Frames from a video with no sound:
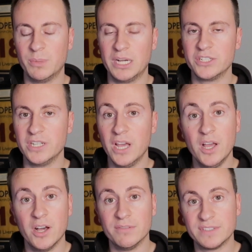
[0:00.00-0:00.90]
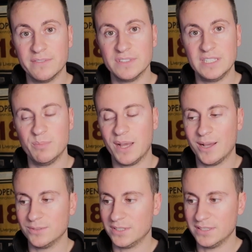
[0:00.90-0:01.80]
margin of
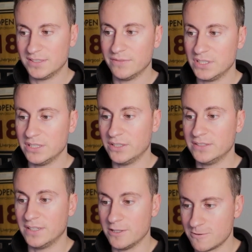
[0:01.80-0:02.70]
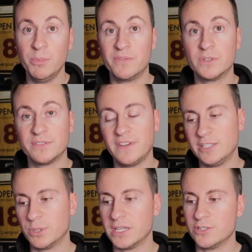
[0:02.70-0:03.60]
£17.79. Moving on to
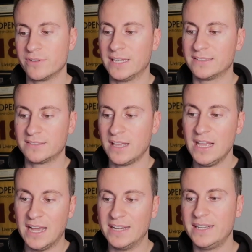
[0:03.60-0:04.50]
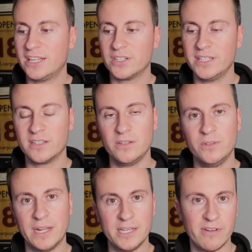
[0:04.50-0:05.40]
Facebook interests, I didn't actually include
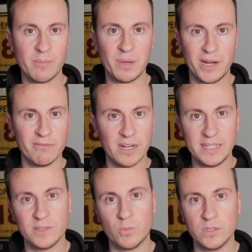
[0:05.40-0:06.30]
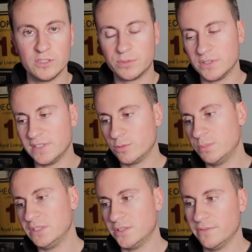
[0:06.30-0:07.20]
any grandparent related ones because this would
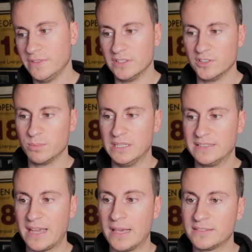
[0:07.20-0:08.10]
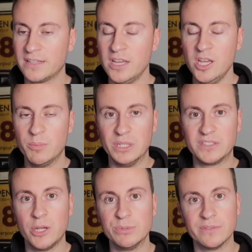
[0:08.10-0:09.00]
be something to split test, but in
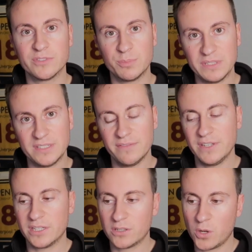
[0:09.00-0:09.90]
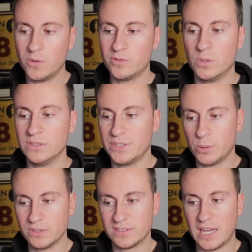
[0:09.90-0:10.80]
terms of specific golf ones, I
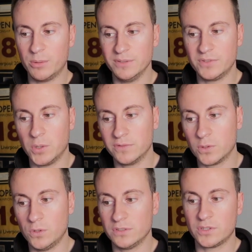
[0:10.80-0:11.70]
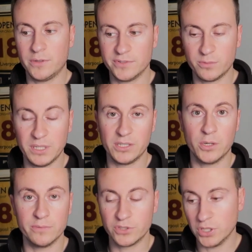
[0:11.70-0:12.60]
would start with golf course, golf swing,
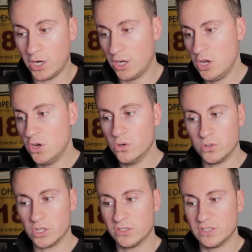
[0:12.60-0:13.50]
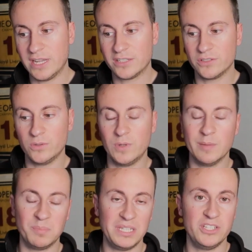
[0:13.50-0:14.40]
golf shot, Augusta National
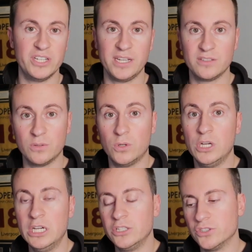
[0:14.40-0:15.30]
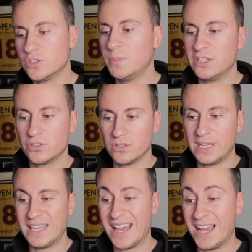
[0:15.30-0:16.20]
and PGA Tour. Just make sure
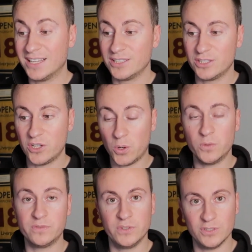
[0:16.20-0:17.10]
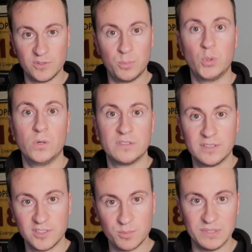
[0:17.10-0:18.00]
they are golf the sport
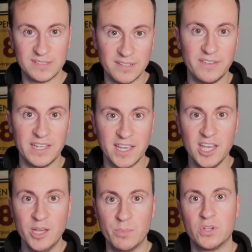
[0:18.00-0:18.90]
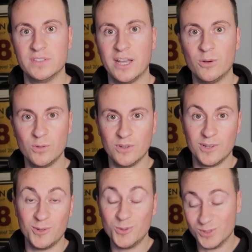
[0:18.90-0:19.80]
specific, because there are
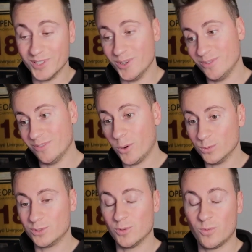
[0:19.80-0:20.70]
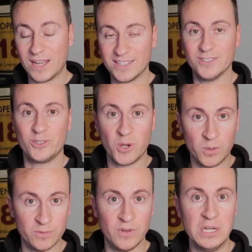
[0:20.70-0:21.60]
also Volkswagen
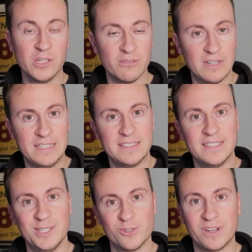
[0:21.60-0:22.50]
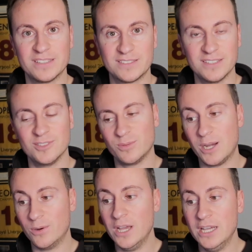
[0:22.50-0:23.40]
golf related interests as
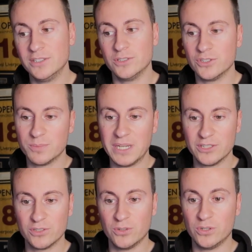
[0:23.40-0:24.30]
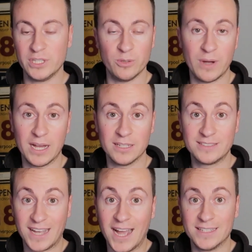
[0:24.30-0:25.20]
well, so just make sure that you are
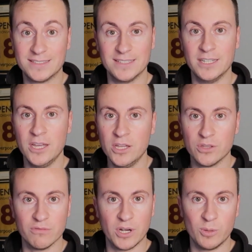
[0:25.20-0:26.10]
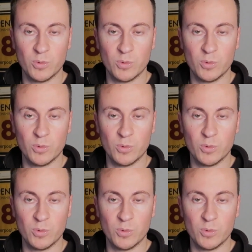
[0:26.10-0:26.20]
targeting the right